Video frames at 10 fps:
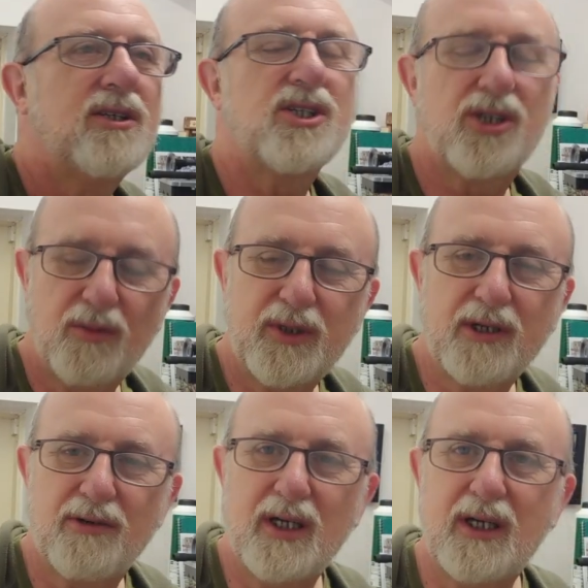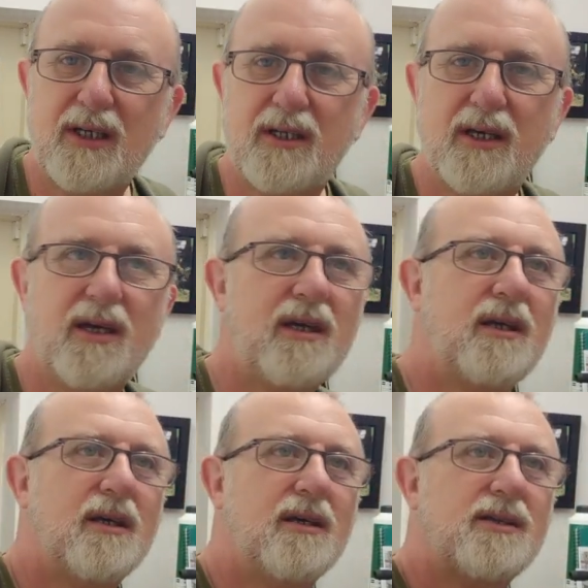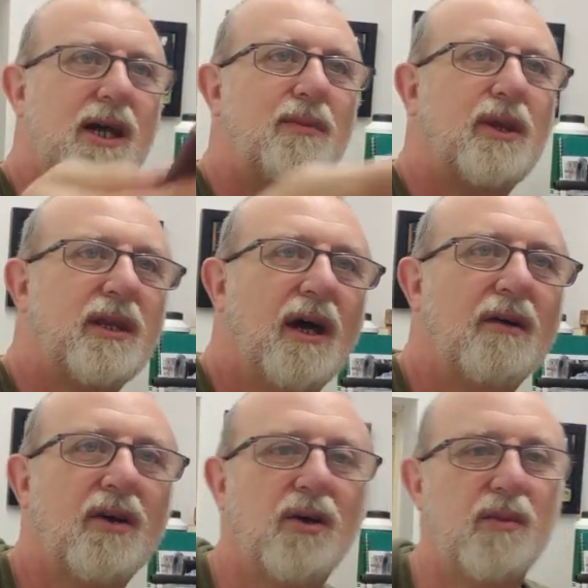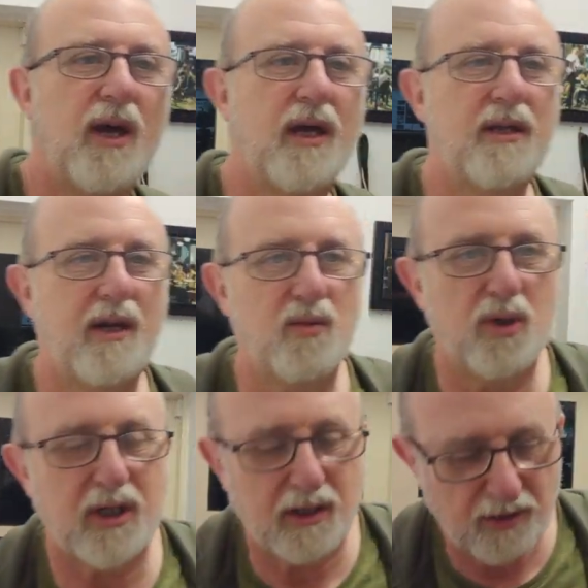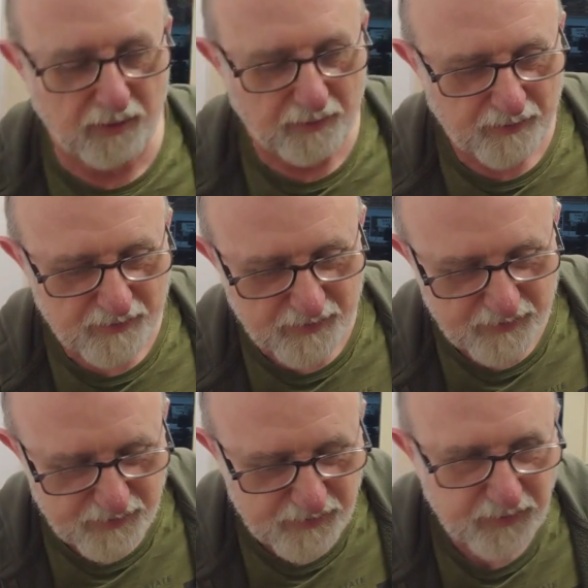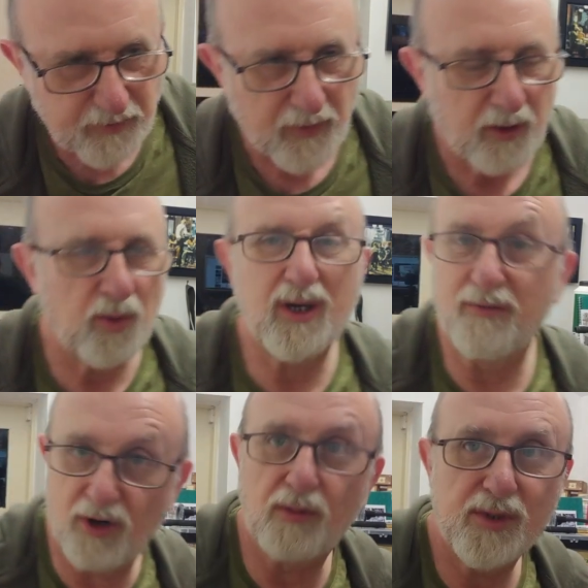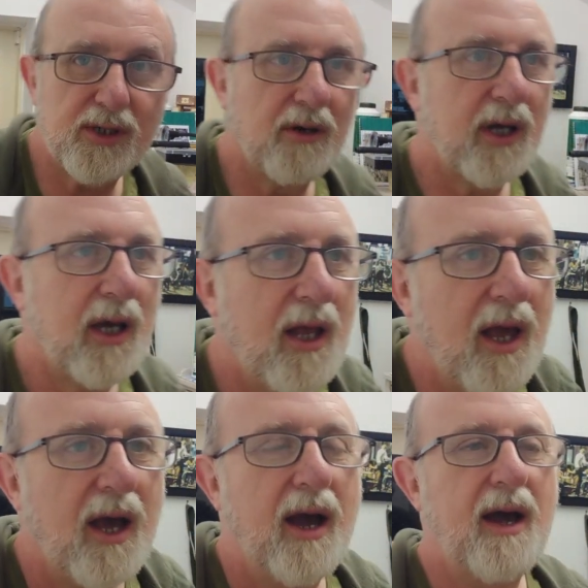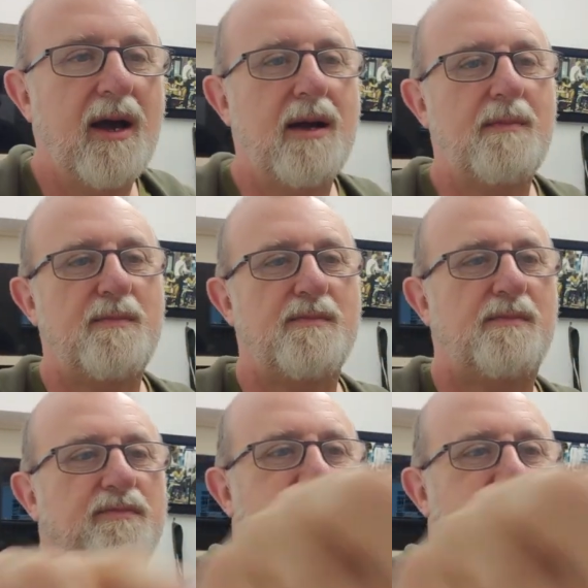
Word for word: to some degree the tablet that I've got up there that I'm working on, working from, sorry. Um,